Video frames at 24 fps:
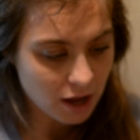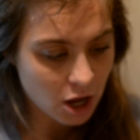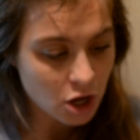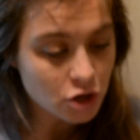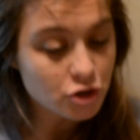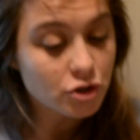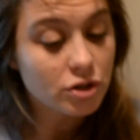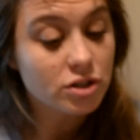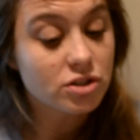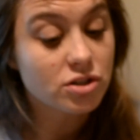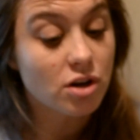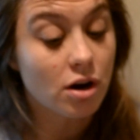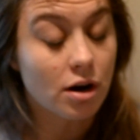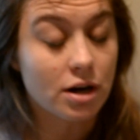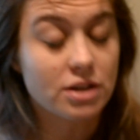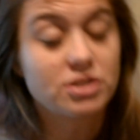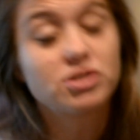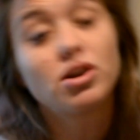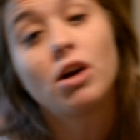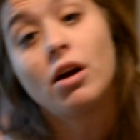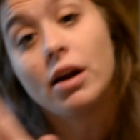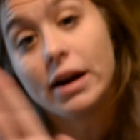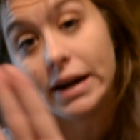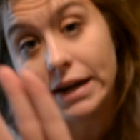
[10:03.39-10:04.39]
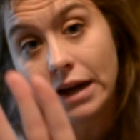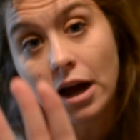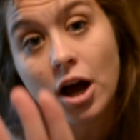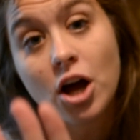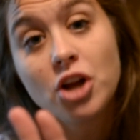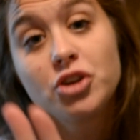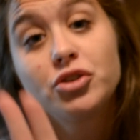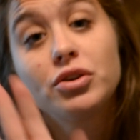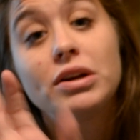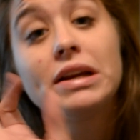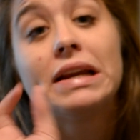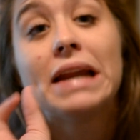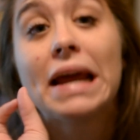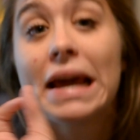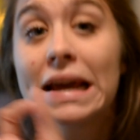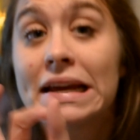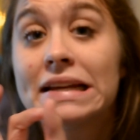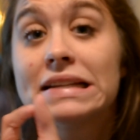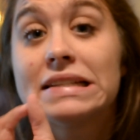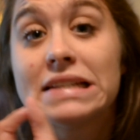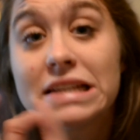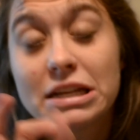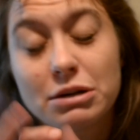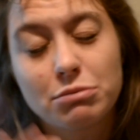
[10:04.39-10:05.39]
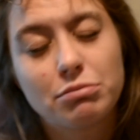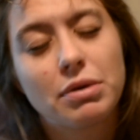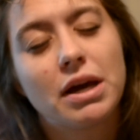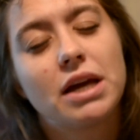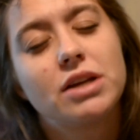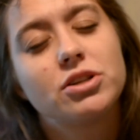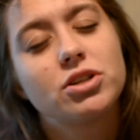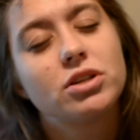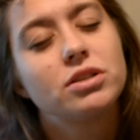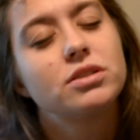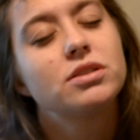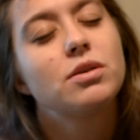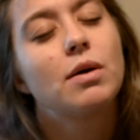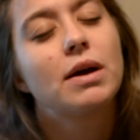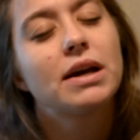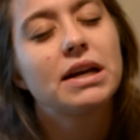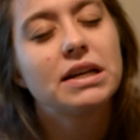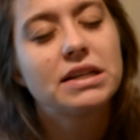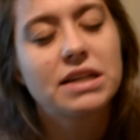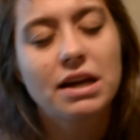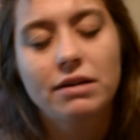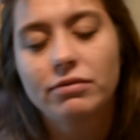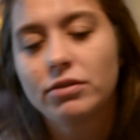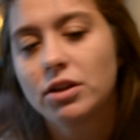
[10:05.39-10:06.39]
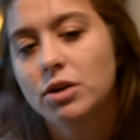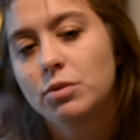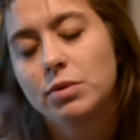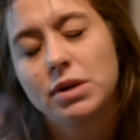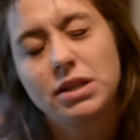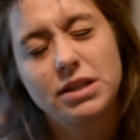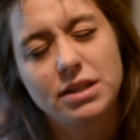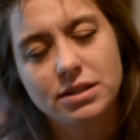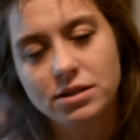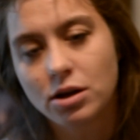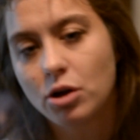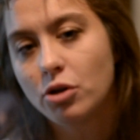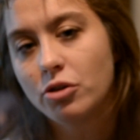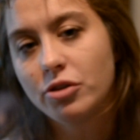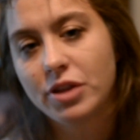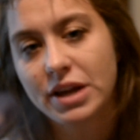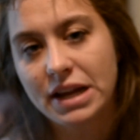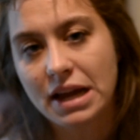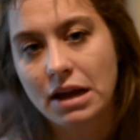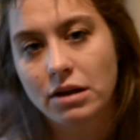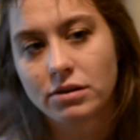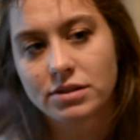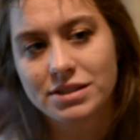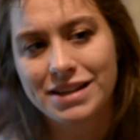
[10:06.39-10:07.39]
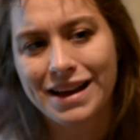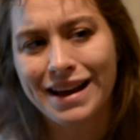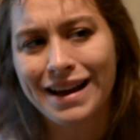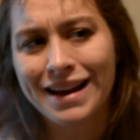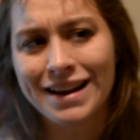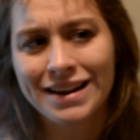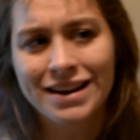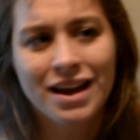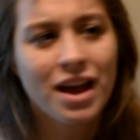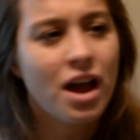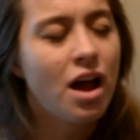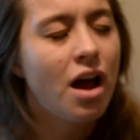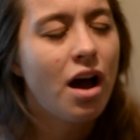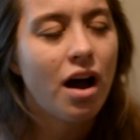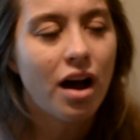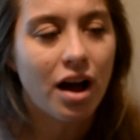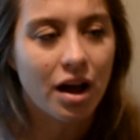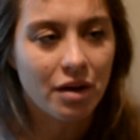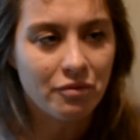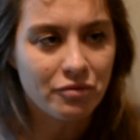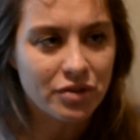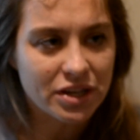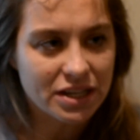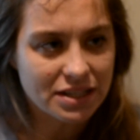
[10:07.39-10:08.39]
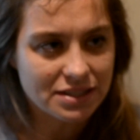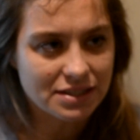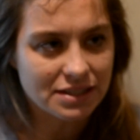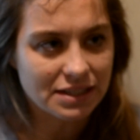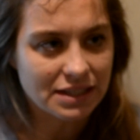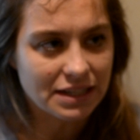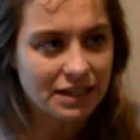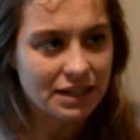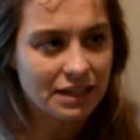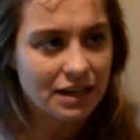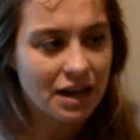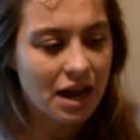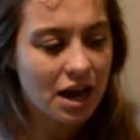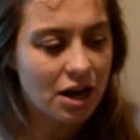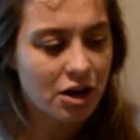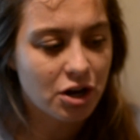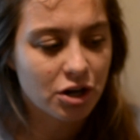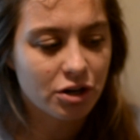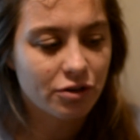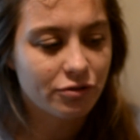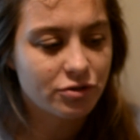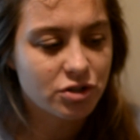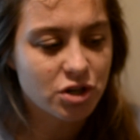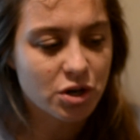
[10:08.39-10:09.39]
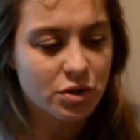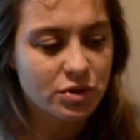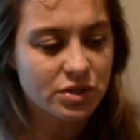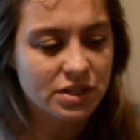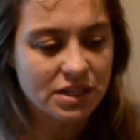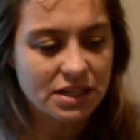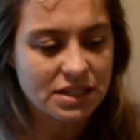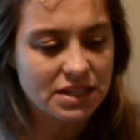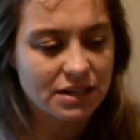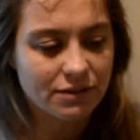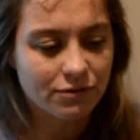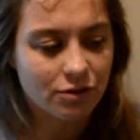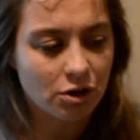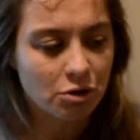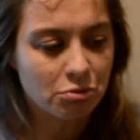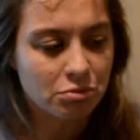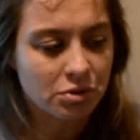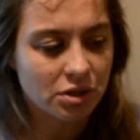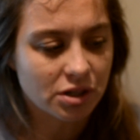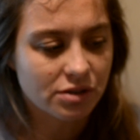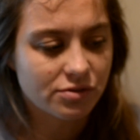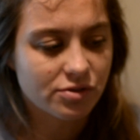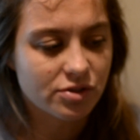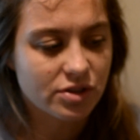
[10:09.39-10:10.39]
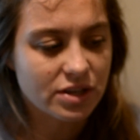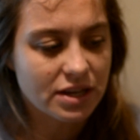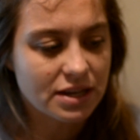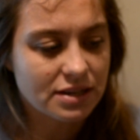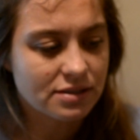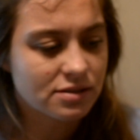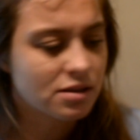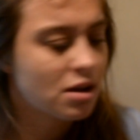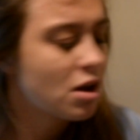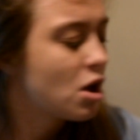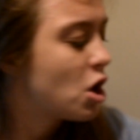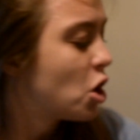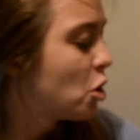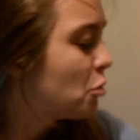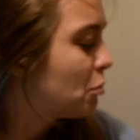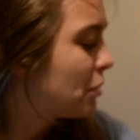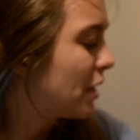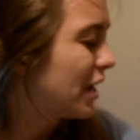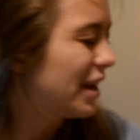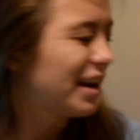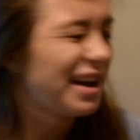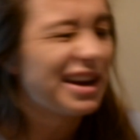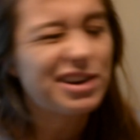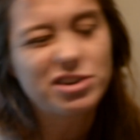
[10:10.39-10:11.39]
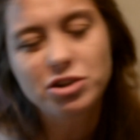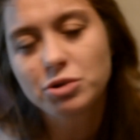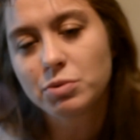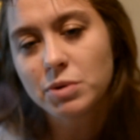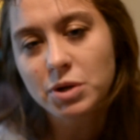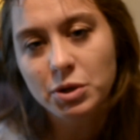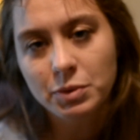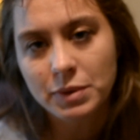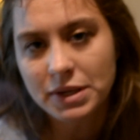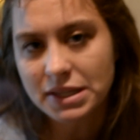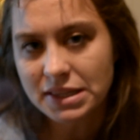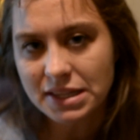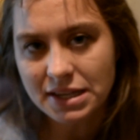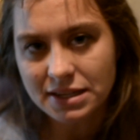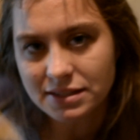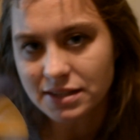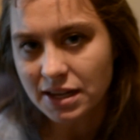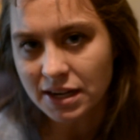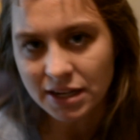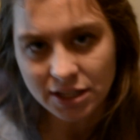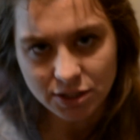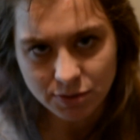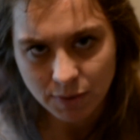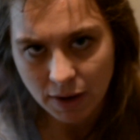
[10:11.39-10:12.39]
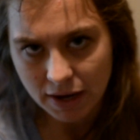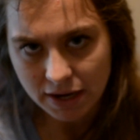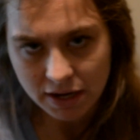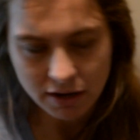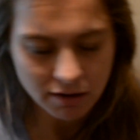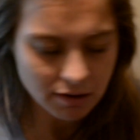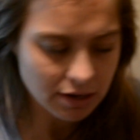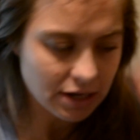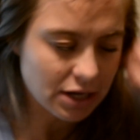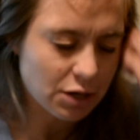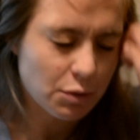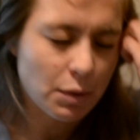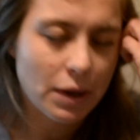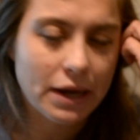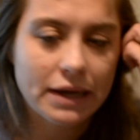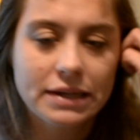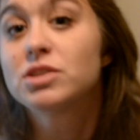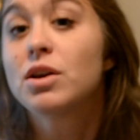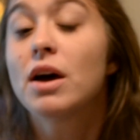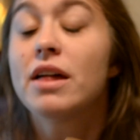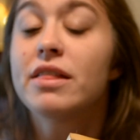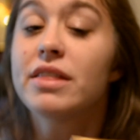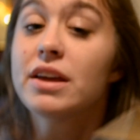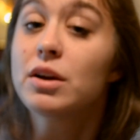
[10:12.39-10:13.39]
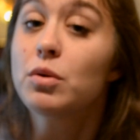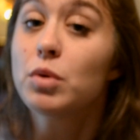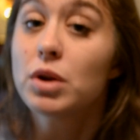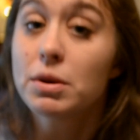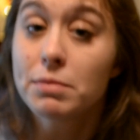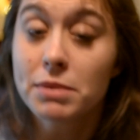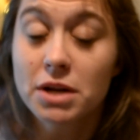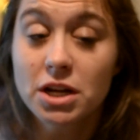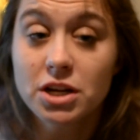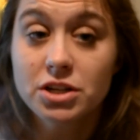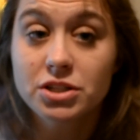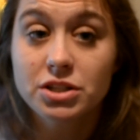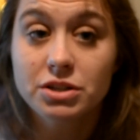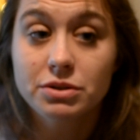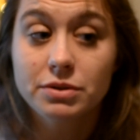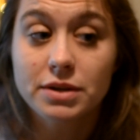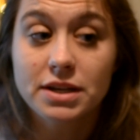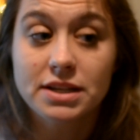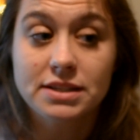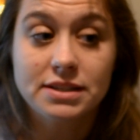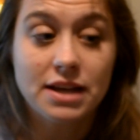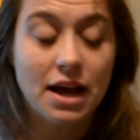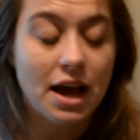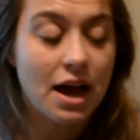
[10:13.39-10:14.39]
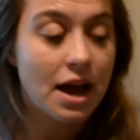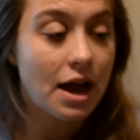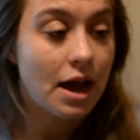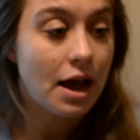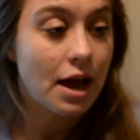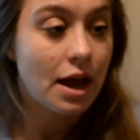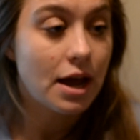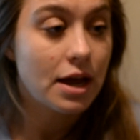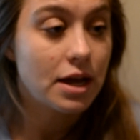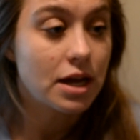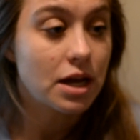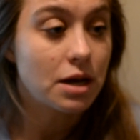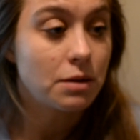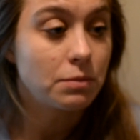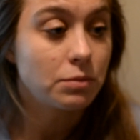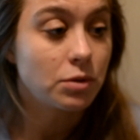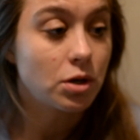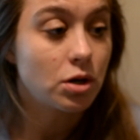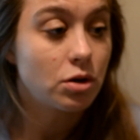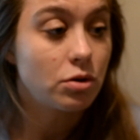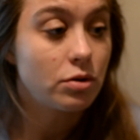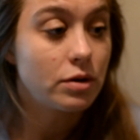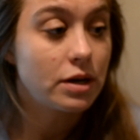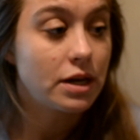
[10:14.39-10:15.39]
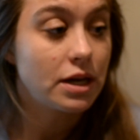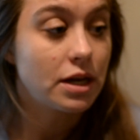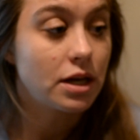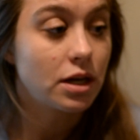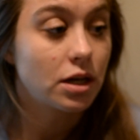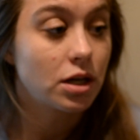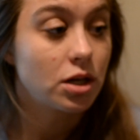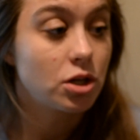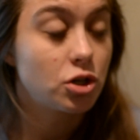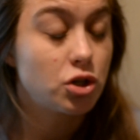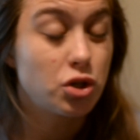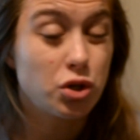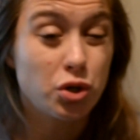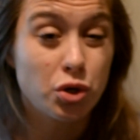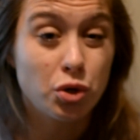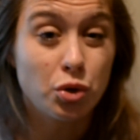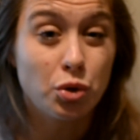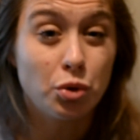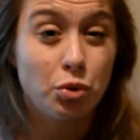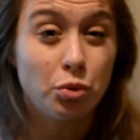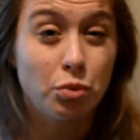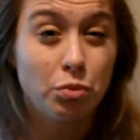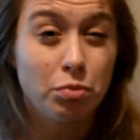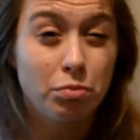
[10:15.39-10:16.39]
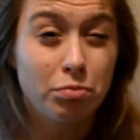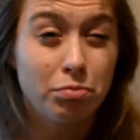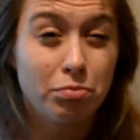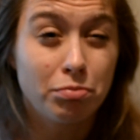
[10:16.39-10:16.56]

100? Sorry, 118 pages. So I can definitely read this whole thing outside, obviously. I could have chosen a different book for this, but I do want to read this, and it's right here anyway. So I think what I'm going to do is I am going to